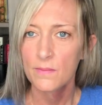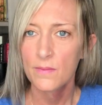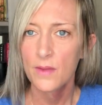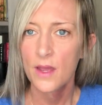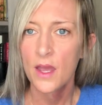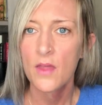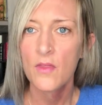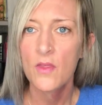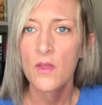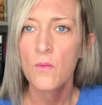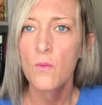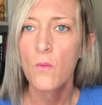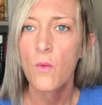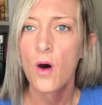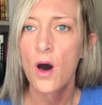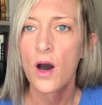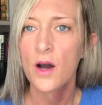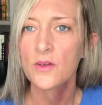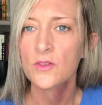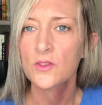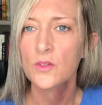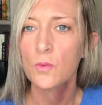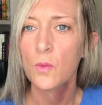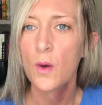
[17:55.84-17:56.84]
and then
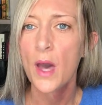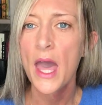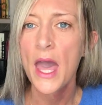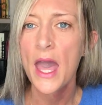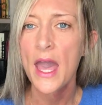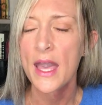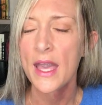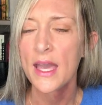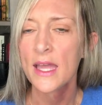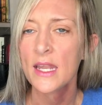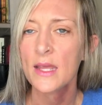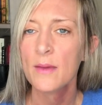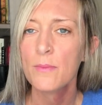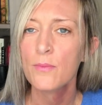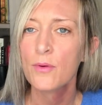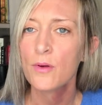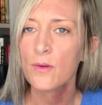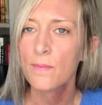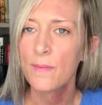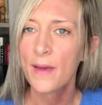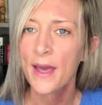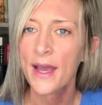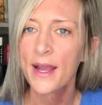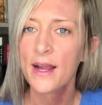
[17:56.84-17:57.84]
walked away, and it
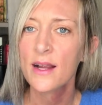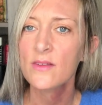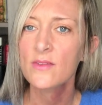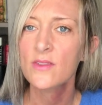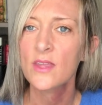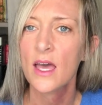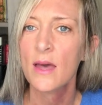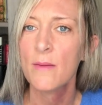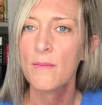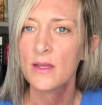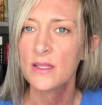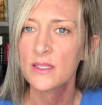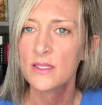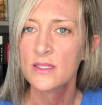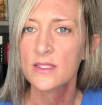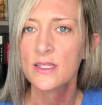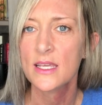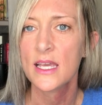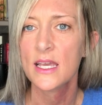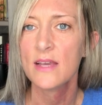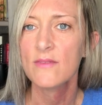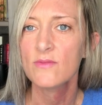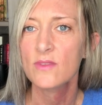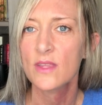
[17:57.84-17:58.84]
prepared them and
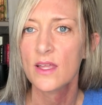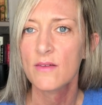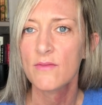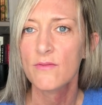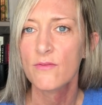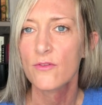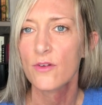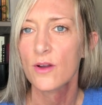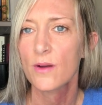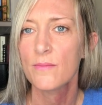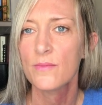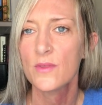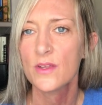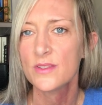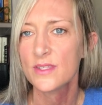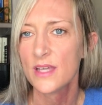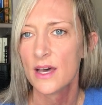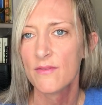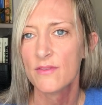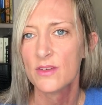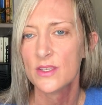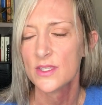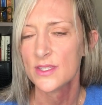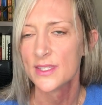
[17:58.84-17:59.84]
saved them from the
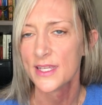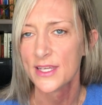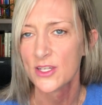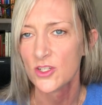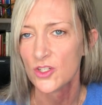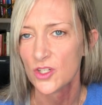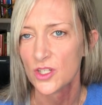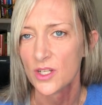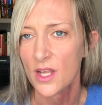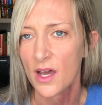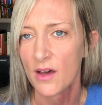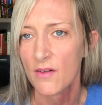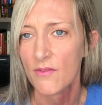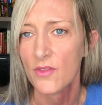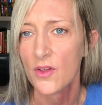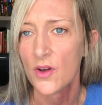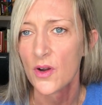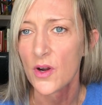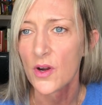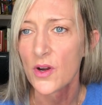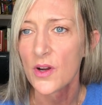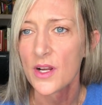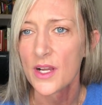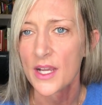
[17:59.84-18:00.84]
devastation of the
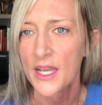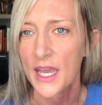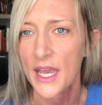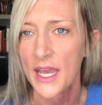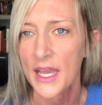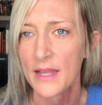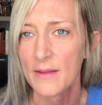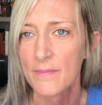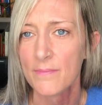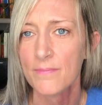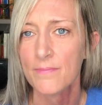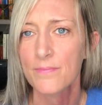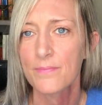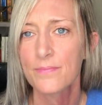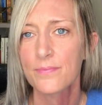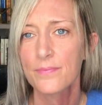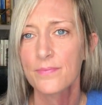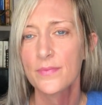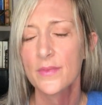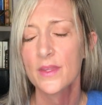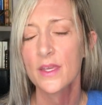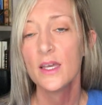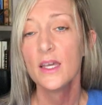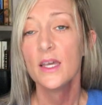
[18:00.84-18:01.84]
hurricane.
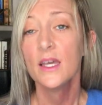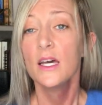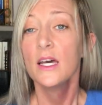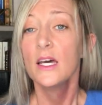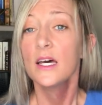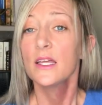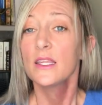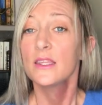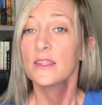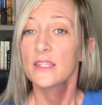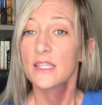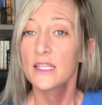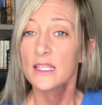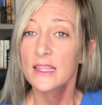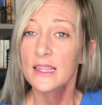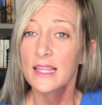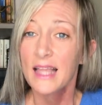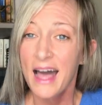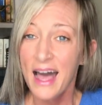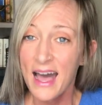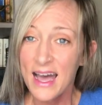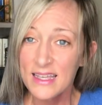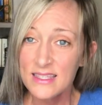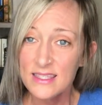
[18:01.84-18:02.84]
The
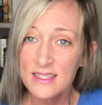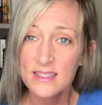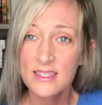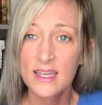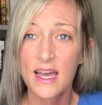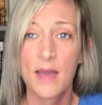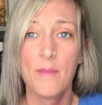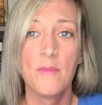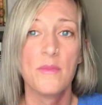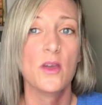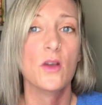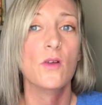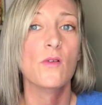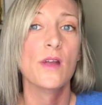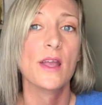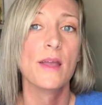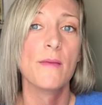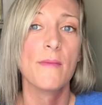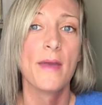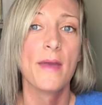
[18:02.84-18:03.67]
last time the gray